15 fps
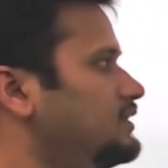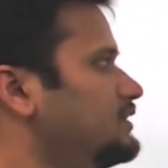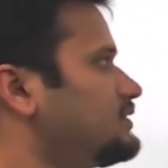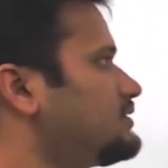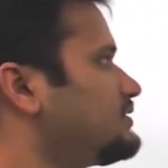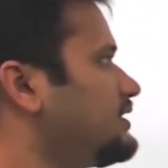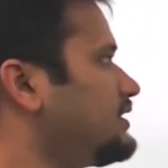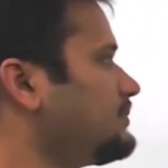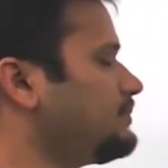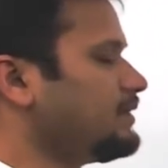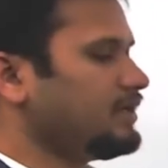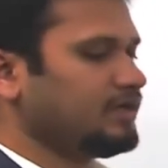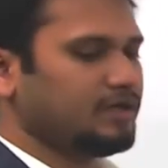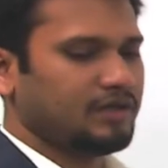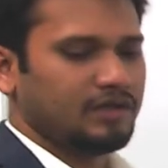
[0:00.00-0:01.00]
sync
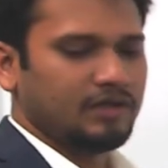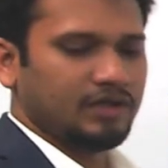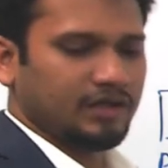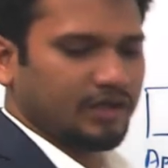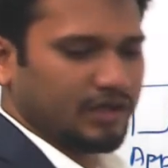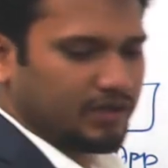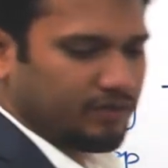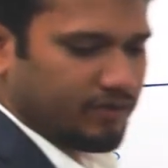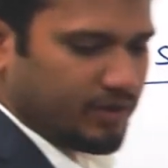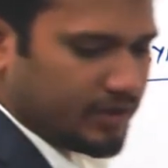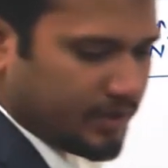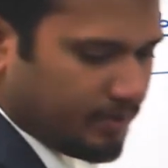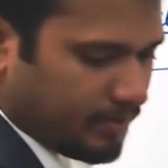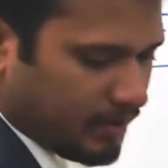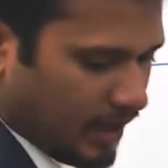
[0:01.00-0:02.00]
bit, it will
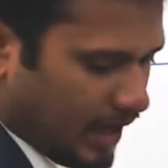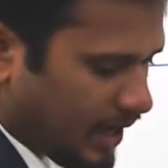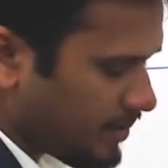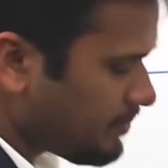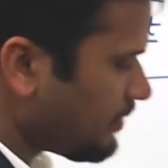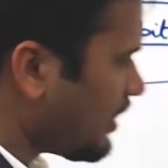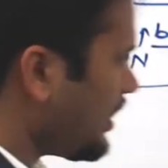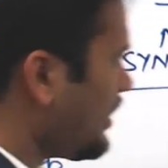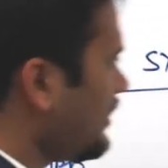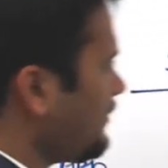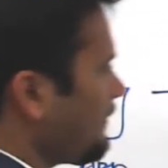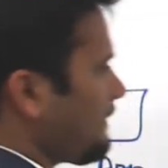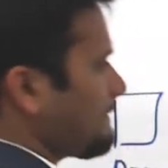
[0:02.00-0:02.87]
reply by